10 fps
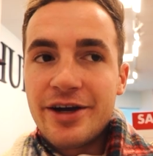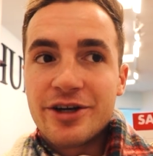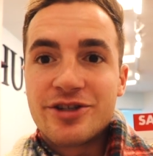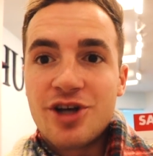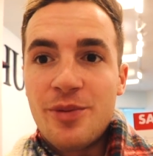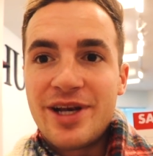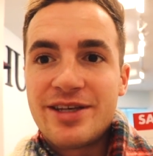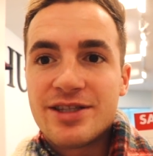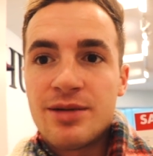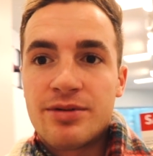There are so many
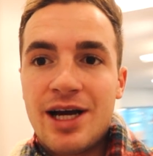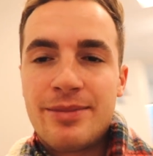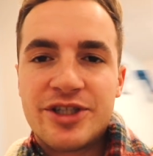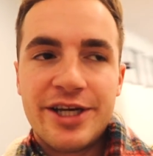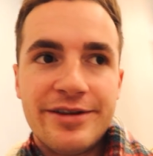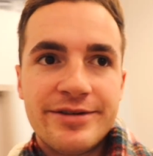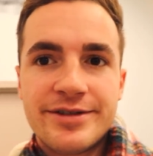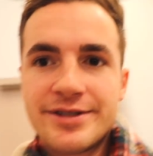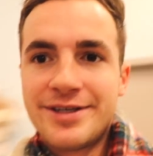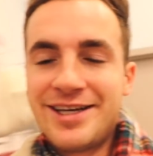slipper
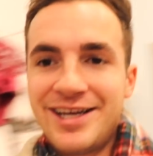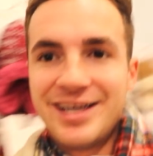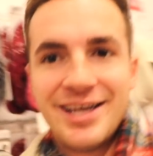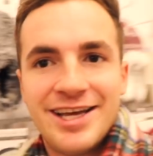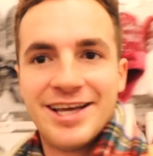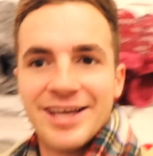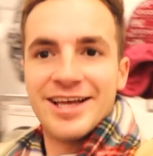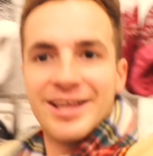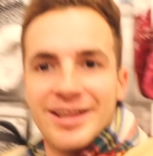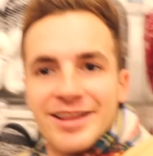options.
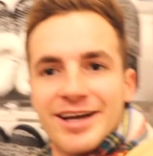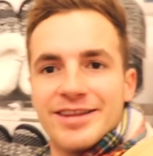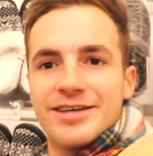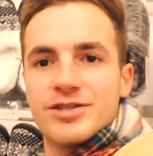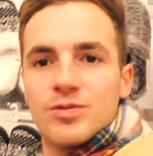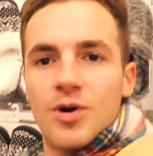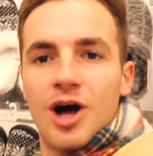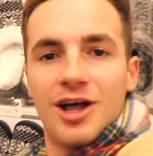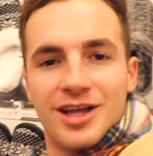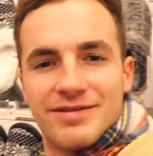Look at this
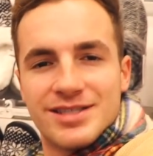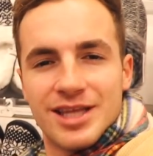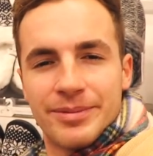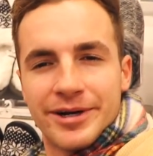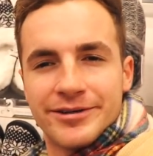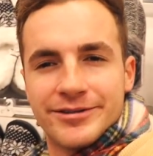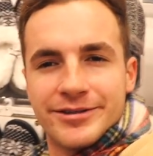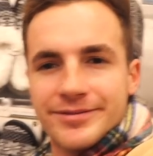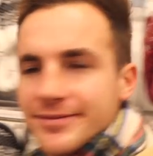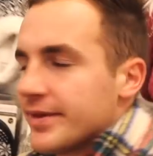wall of slippers.